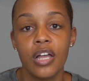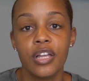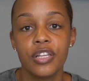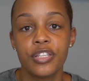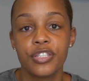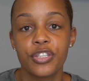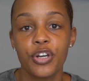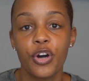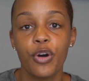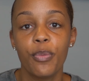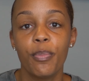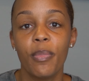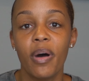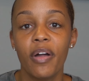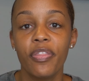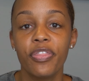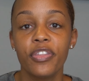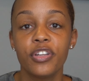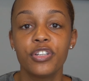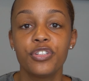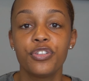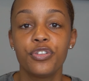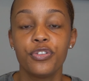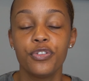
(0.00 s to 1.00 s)
So
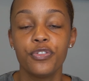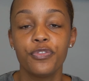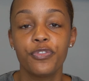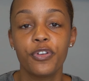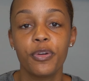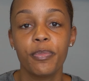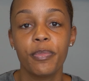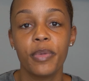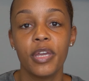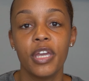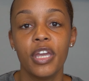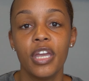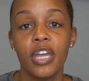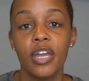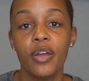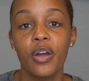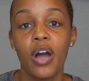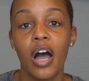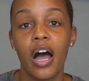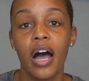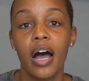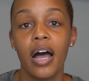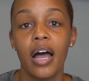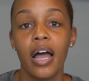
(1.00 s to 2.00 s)
month 2 for
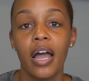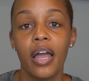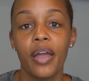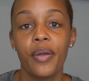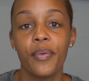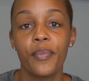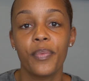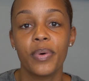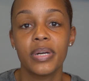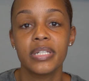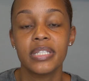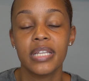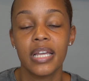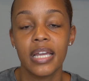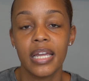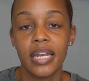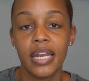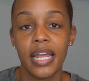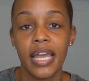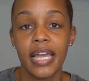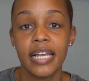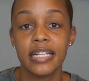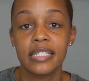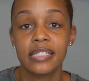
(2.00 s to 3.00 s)
me, I was
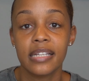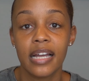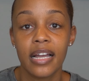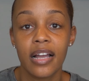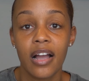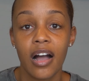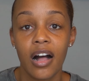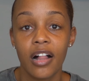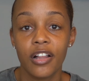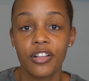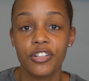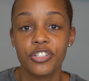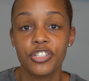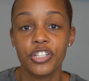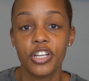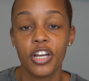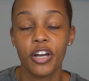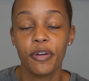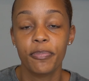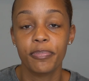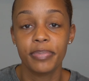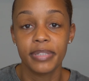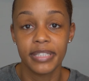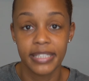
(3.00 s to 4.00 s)
in a psychology
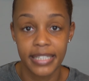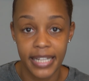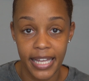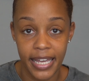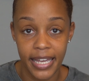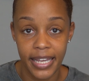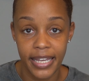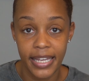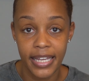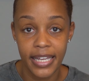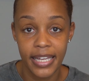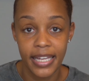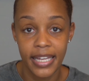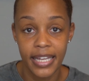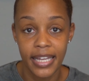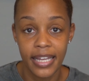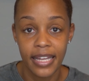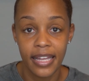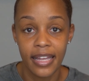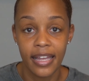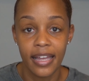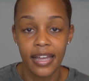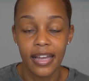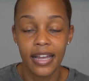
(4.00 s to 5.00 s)
of play
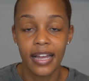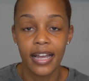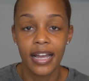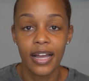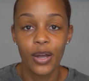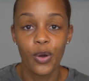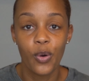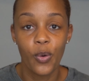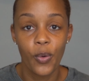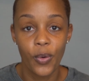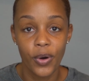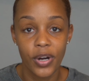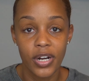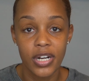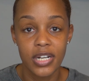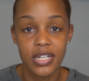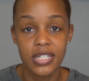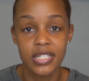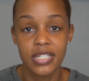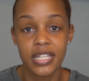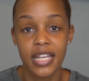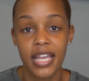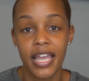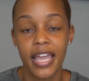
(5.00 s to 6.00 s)

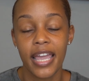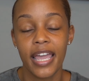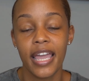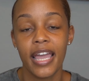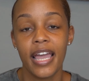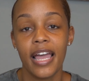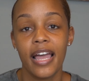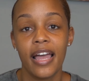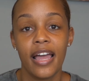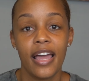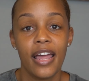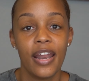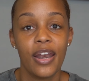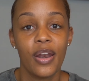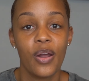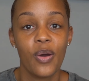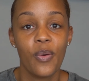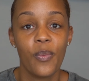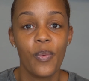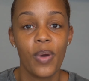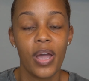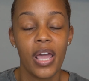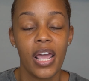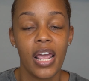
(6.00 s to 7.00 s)
course,
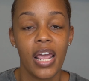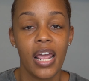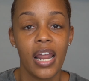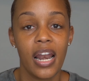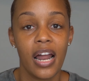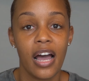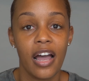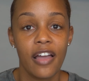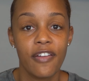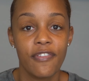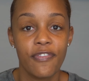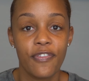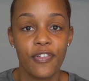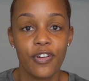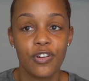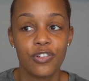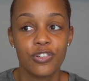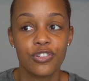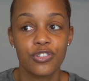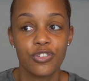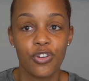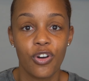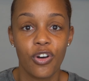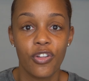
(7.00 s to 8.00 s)
and when I
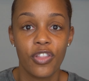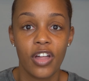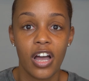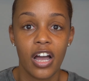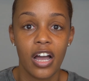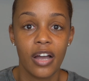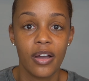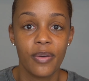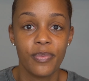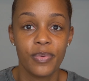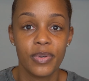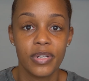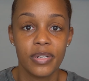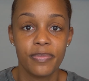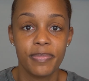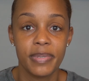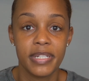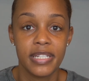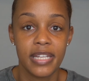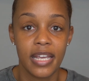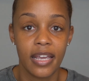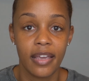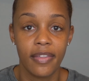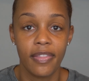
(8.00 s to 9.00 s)
first saw that I would
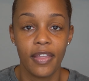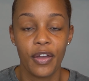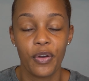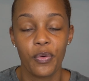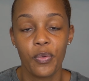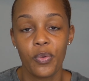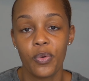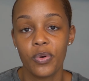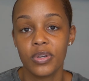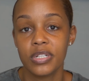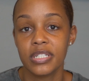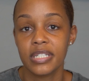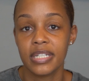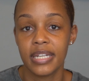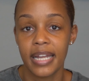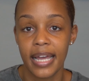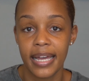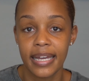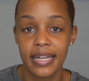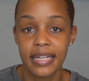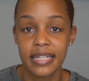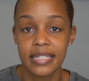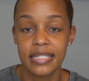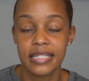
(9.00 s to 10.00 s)
be taking that course
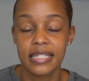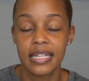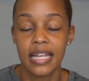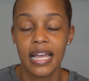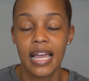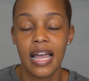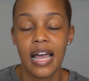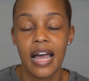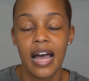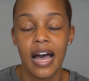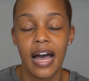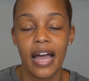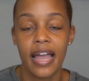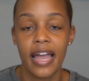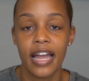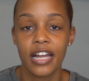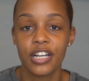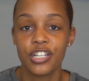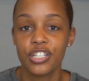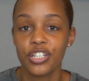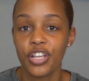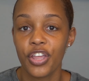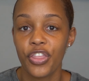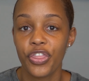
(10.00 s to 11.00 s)
next, I
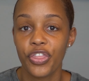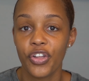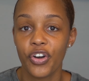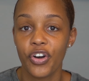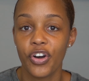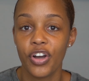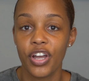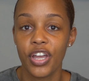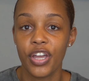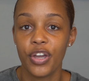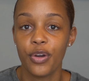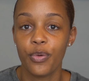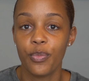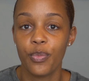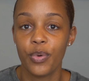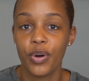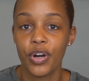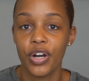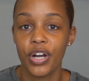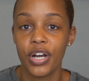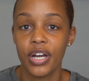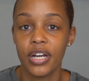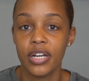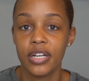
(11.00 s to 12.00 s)
actually thought it
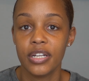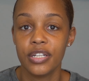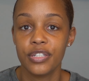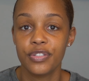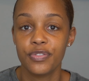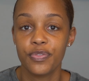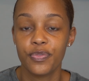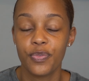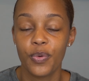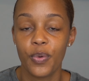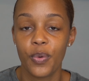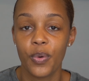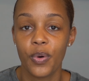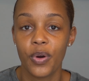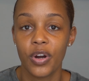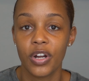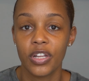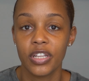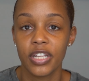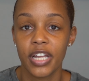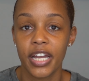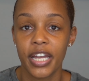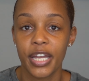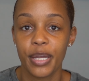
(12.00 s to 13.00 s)
was
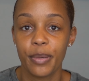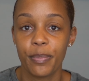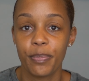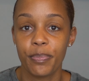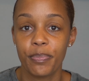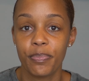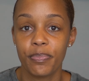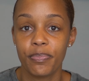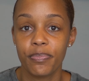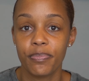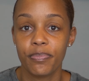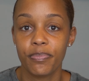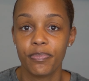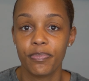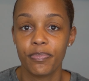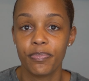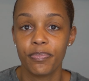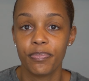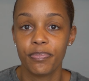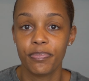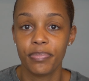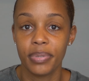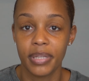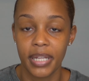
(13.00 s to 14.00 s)
for like
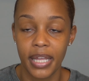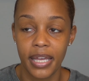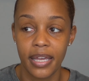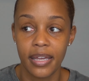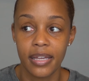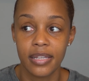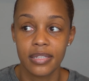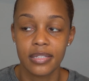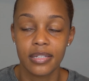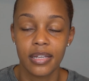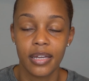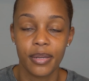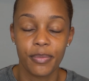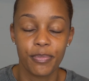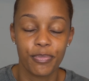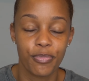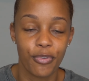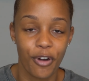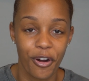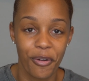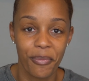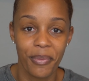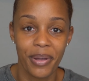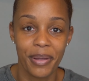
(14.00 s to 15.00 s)
plays, like
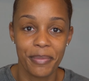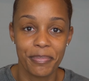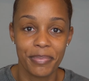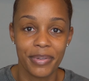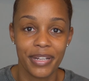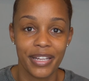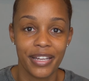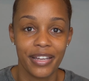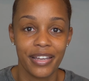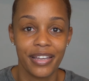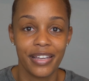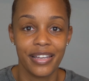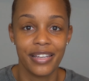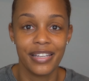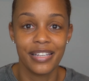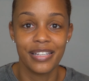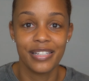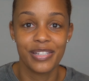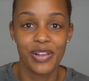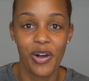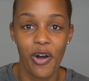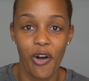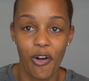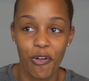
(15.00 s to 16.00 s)
Broadway
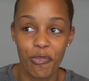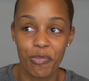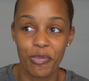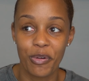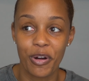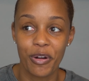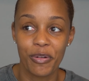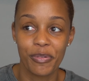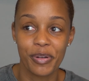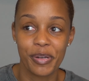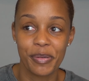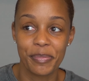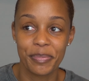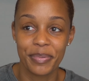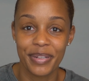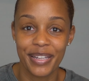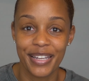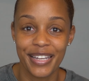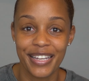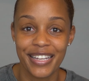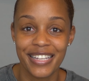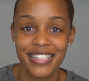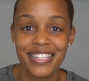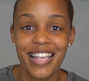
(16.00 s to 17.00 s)
plays, off-Broadway
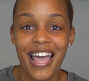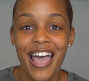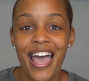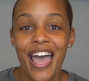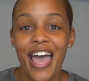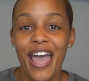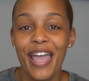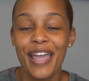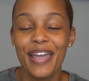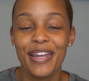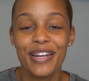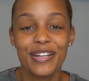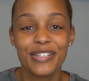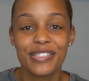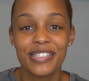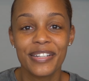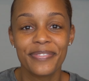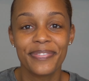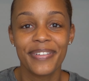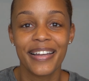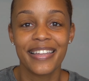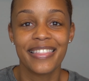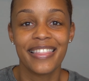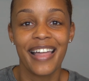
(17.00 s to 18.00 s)
plays,
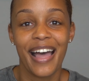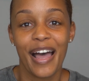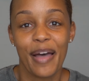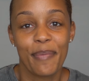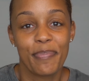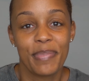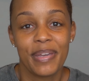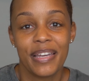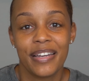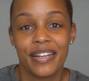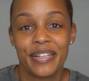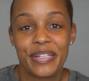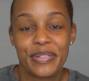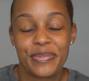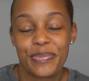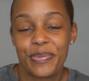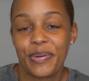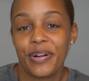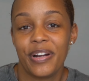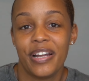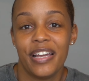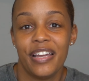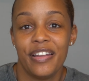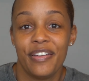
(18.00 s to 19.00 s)
stuff like that, because
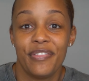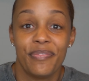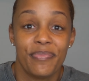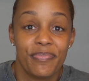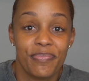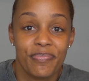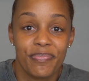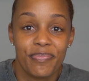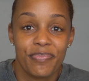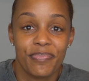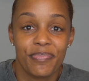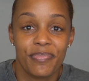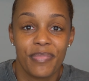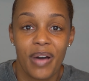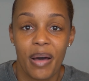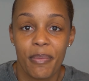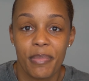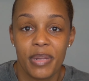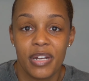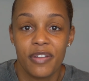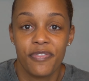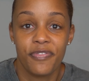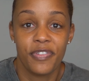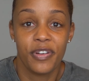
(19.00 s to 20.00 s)

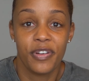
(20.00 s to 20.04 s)
I'm in a